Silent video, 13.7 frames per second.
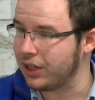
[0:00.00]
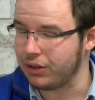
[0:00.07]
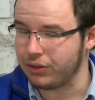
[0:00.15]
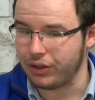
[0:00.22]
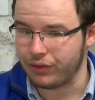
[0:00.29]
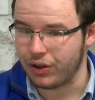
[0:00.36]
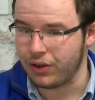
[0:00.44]
You
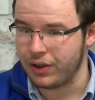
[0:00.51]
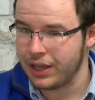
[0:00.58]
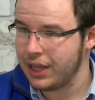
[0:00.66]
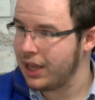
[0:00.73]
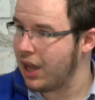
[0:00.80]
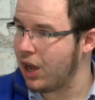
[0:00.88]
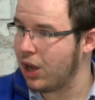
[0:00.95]
know, they've got
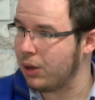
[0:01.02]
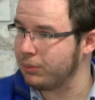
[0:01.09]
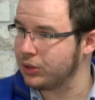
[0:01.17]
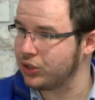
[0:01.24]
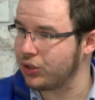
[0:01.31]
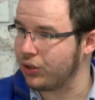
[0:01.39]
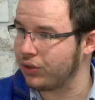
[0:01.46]

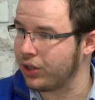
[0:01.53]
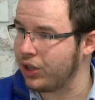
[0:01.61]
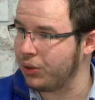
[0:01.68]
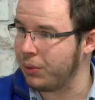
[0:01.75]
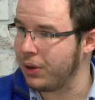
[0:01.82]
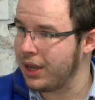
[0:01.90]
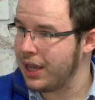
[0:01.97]
Armstrong,
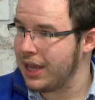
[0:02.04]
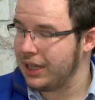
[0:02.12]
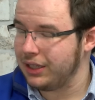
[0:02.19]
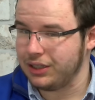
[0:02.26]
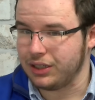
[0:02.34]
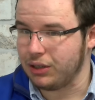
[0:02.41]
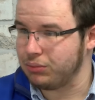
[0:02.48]
who,
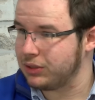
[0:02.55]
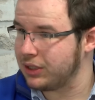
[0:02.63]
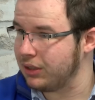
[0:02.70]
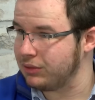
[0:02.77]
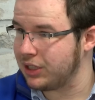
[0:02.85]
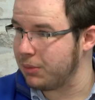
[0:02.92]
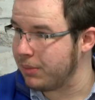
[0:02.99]
you know,
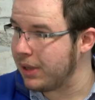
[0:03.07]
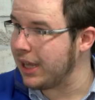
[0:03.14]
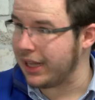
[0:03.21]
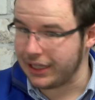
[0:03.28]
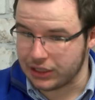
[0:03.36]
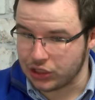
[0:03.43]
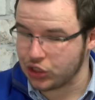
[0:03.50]
to
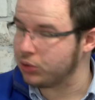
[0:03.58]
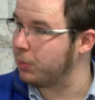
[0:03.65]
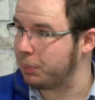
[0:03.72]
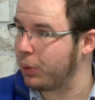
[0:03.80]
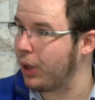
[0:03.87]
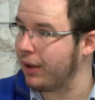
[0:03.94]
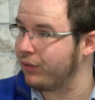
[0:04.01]
me, should be
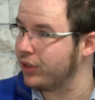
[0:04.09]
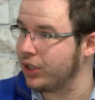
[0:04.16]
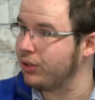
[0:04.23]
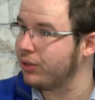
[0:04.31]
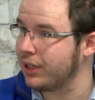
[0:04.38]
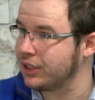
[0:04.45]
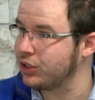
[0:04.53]
playing for
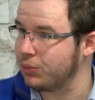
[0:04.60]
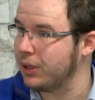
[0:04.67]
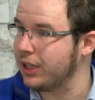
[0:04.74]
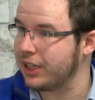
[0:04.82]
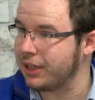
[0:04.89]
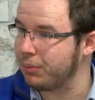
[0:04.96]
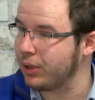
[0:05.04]
Newcastle
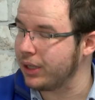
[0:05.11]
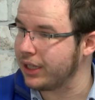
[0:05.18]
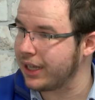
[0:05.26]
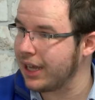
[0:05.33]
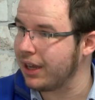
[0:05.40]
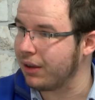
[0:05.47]
week in, week